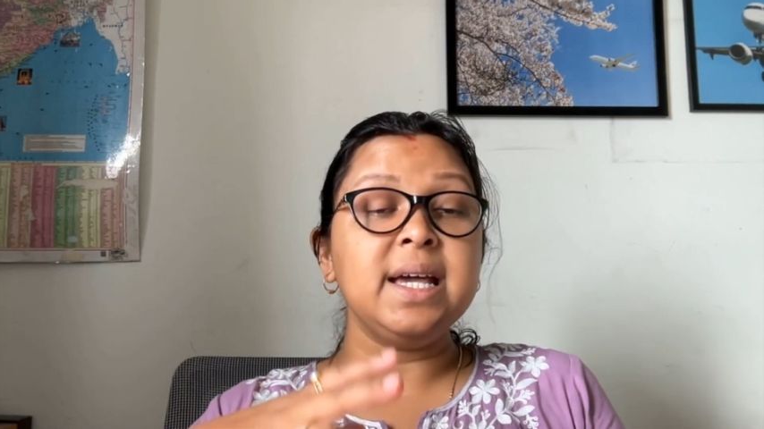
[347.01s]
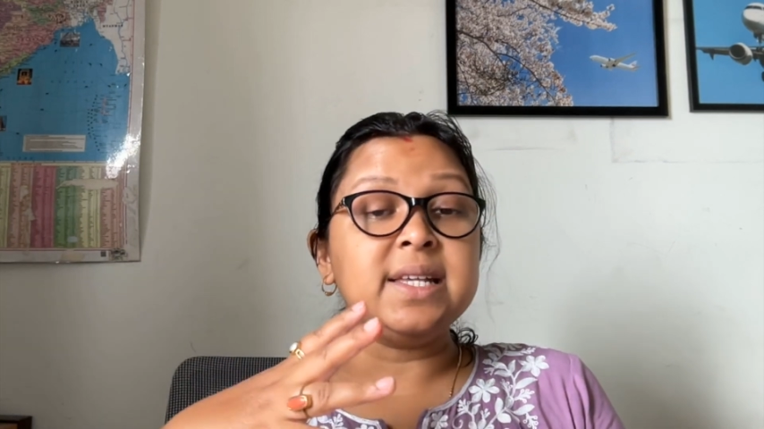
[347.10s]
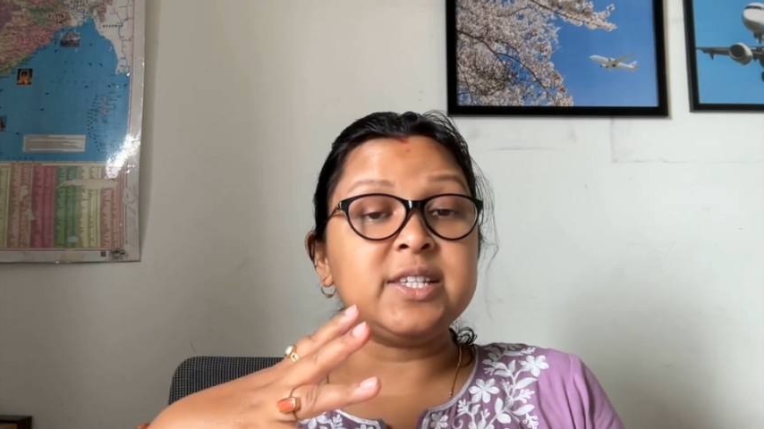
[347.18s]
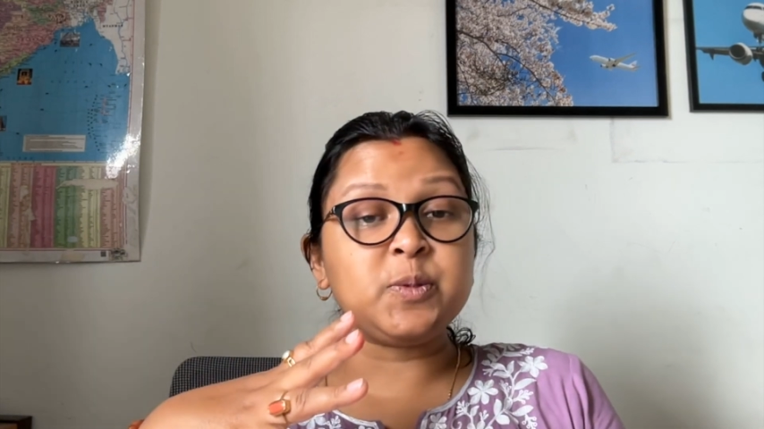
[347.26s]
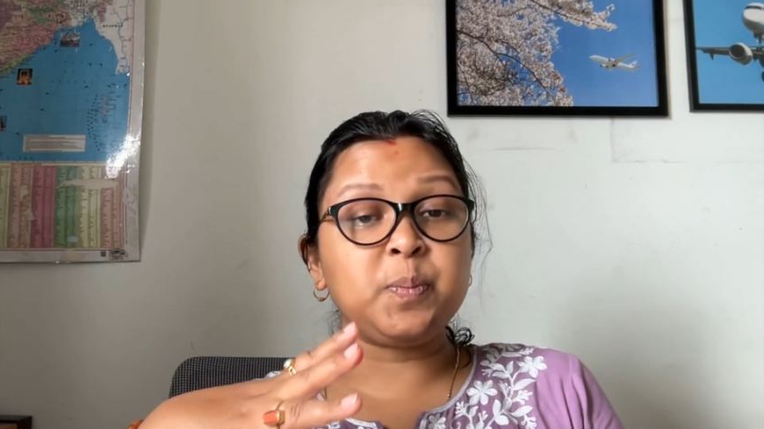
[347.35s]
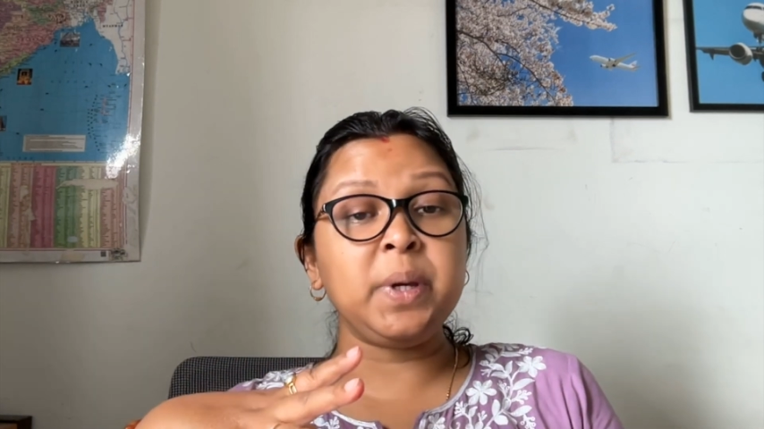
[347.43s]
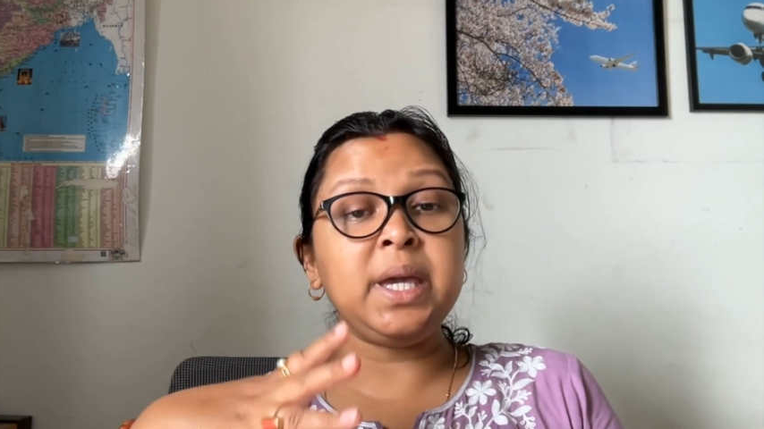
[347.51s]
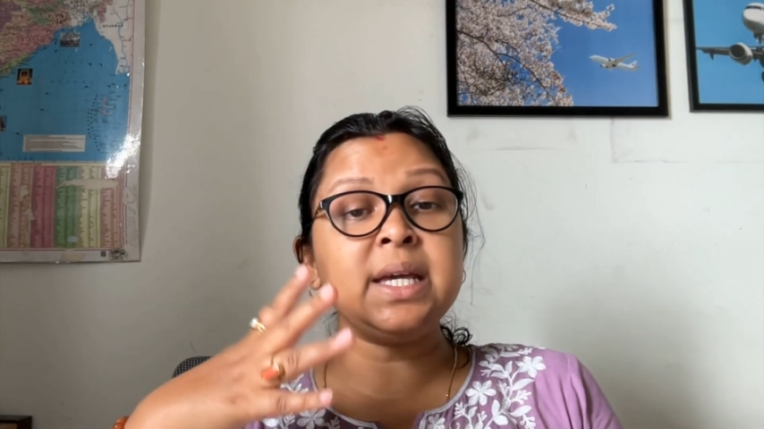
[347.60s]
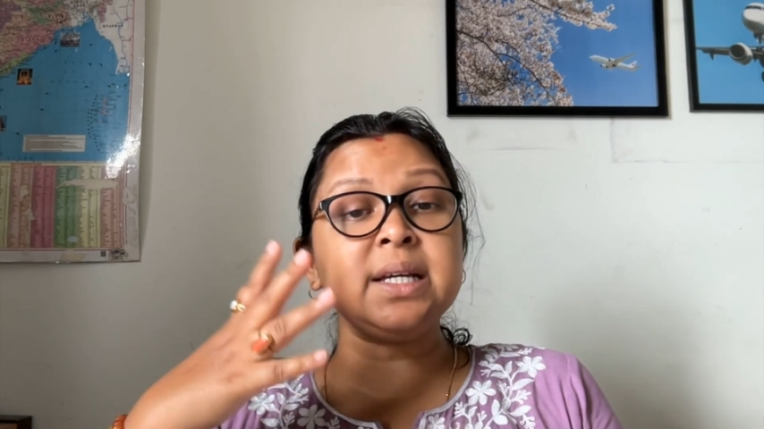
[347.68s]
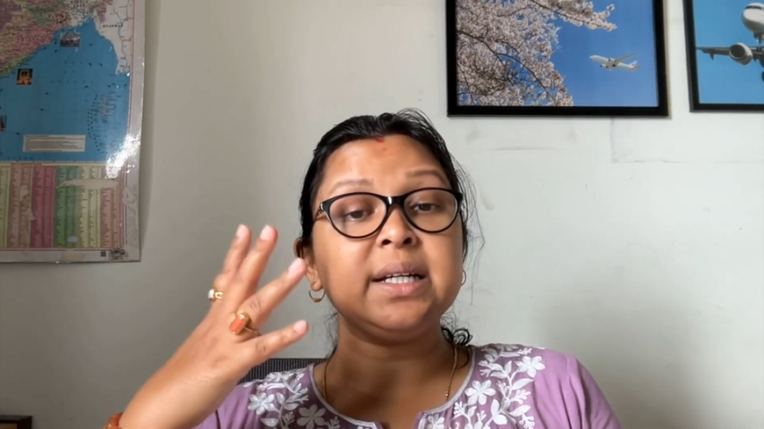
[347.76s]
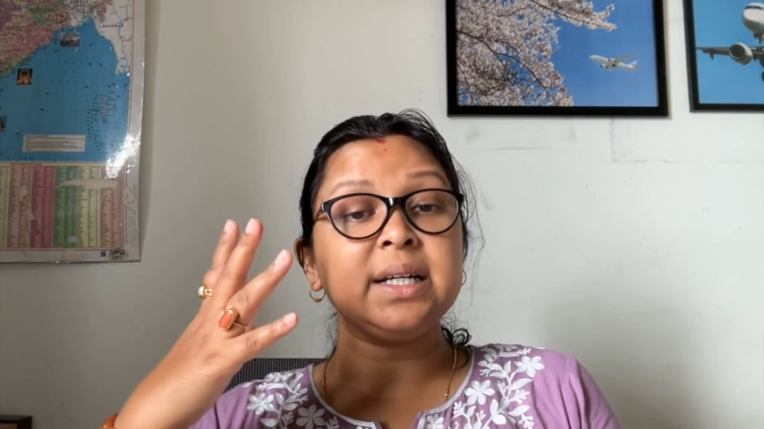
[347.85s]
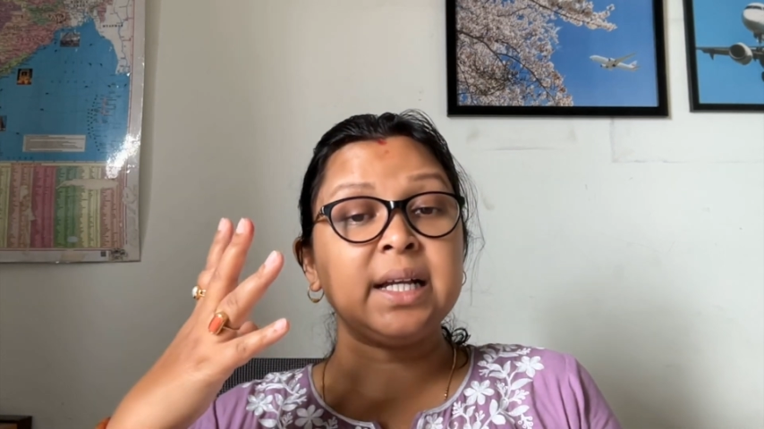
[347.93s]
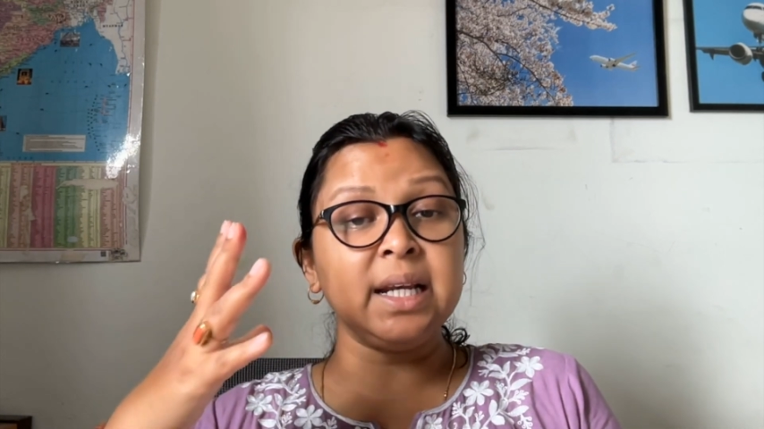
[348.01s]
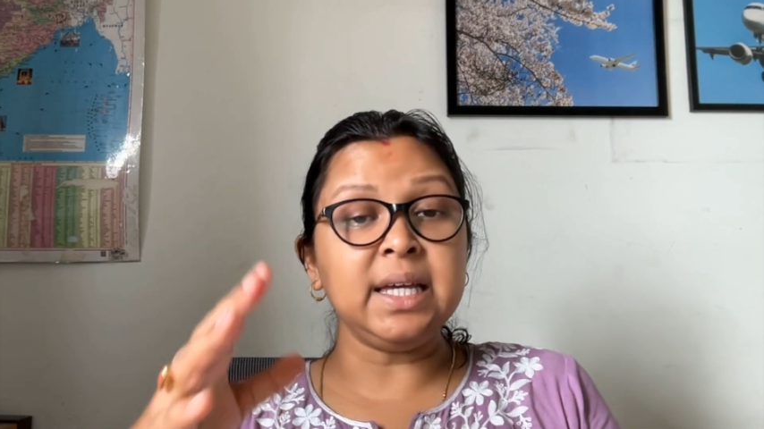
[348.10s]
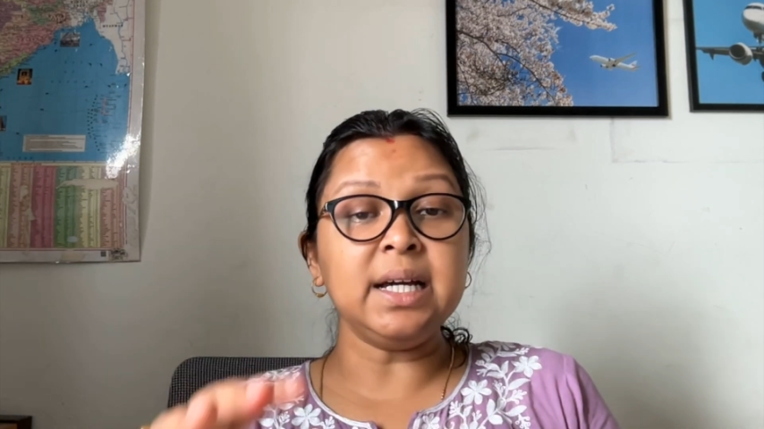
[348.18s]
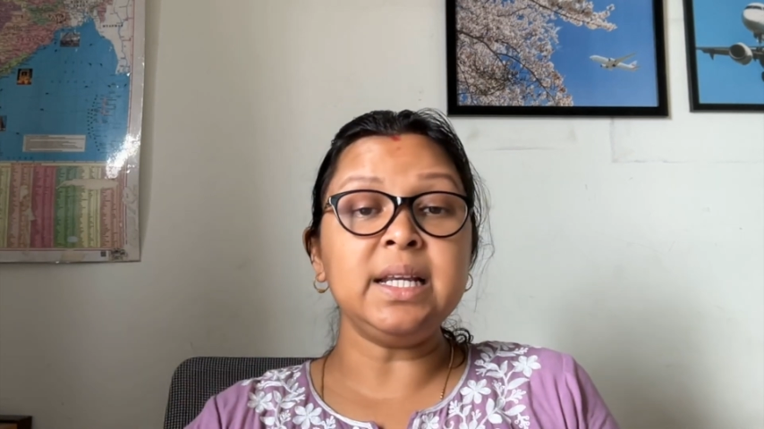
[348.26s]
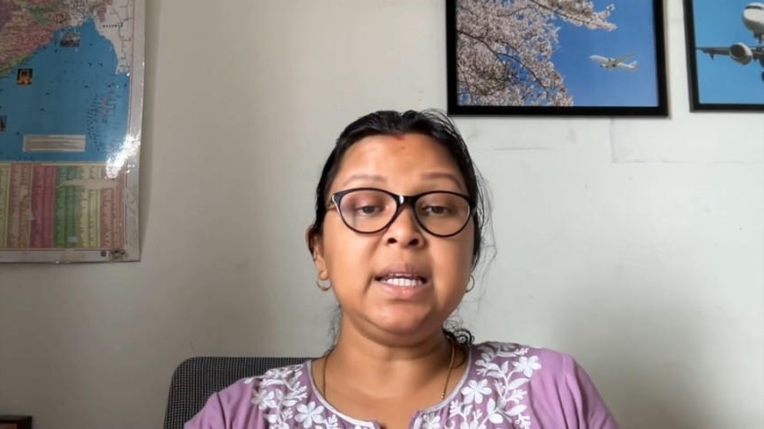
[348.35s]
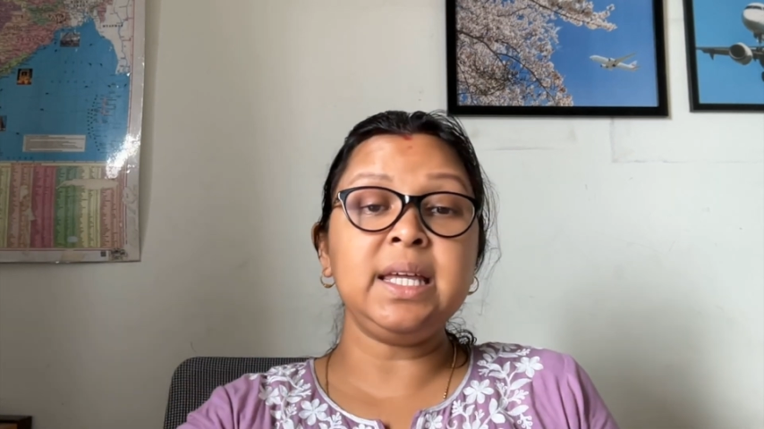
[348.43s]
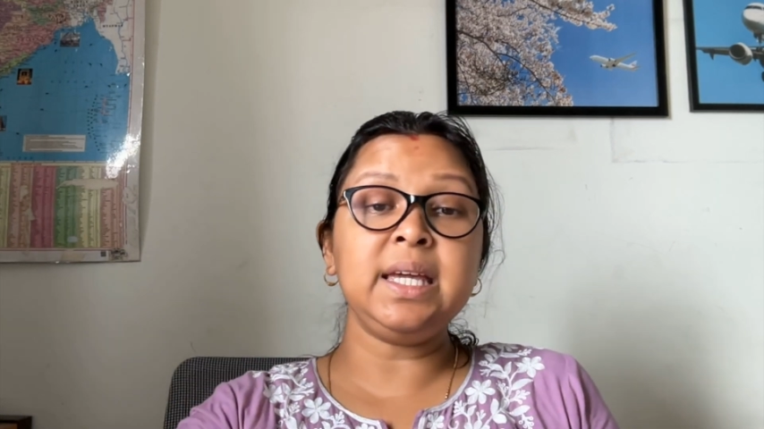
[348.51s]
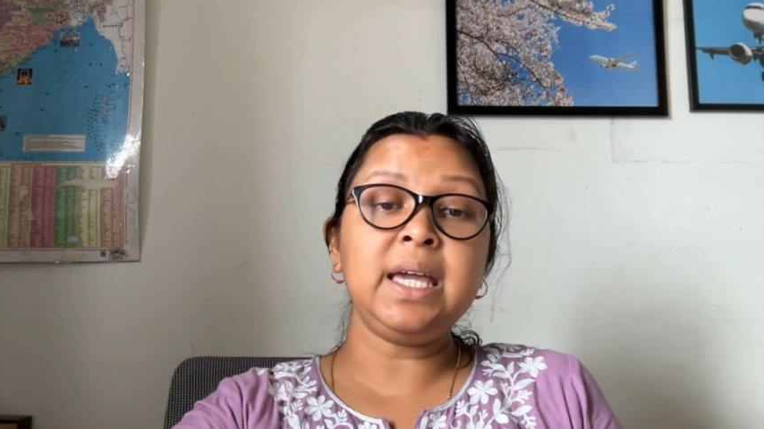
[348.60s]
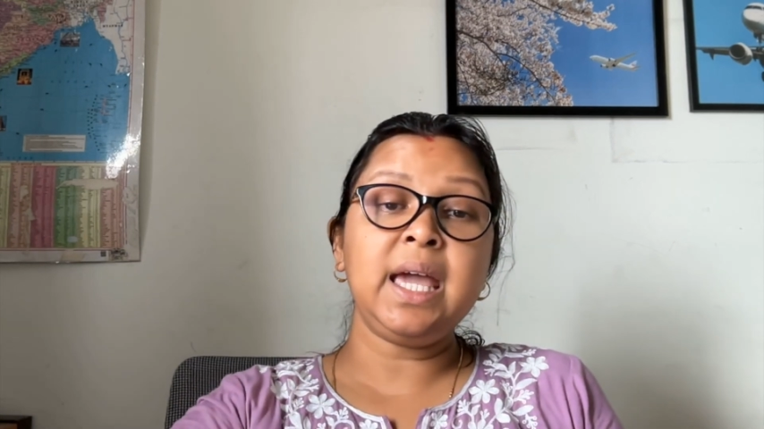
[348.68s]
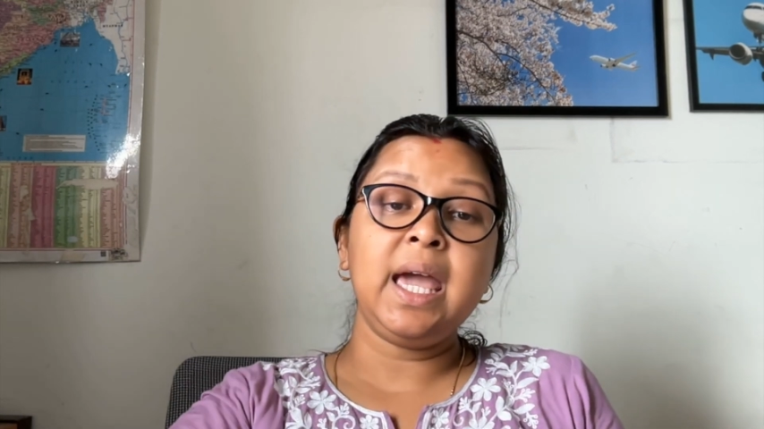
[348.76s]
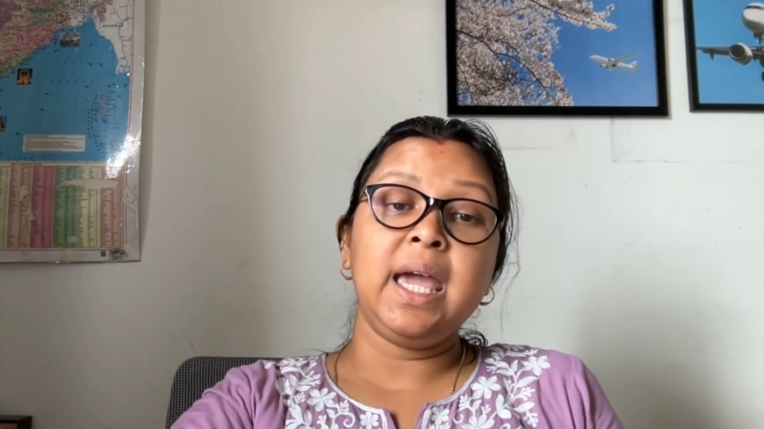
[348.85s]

Speak clearly.